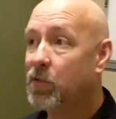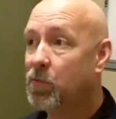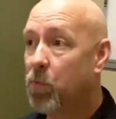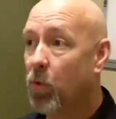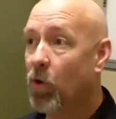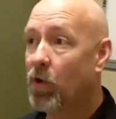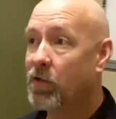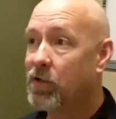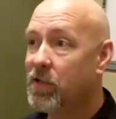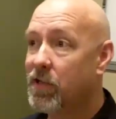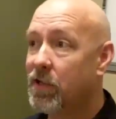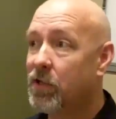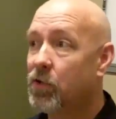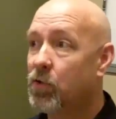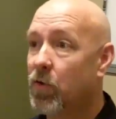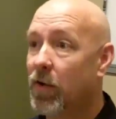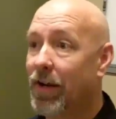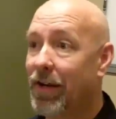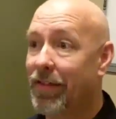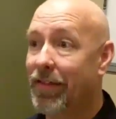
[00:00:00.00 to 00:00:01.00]
sports
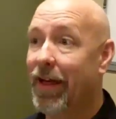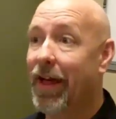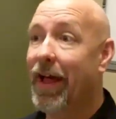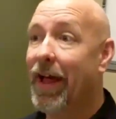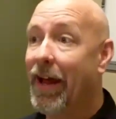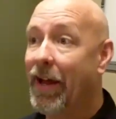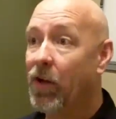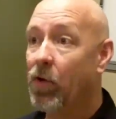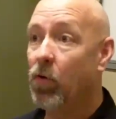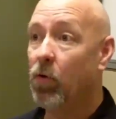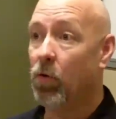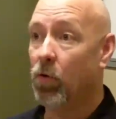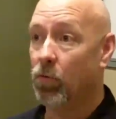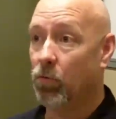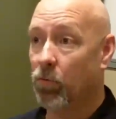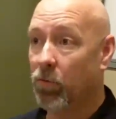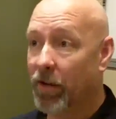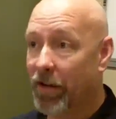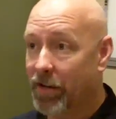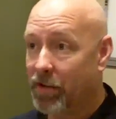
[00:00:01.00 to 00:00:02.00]
injury in the ankle
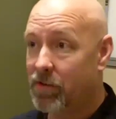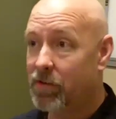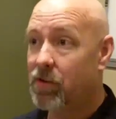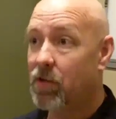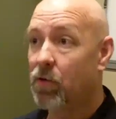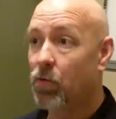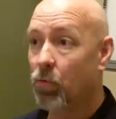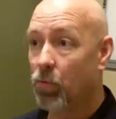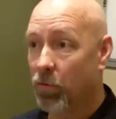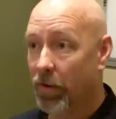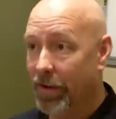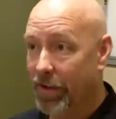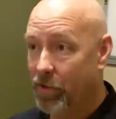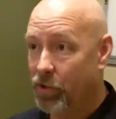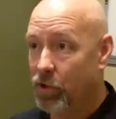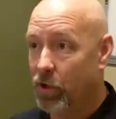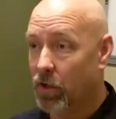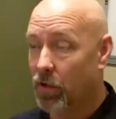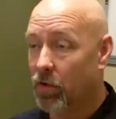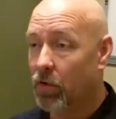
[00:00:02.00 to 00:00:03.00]
and wrist
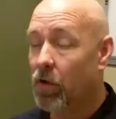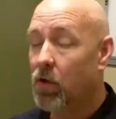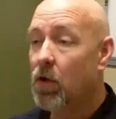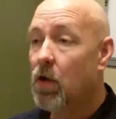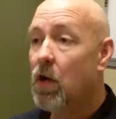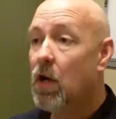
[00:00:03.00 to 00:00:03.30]
region,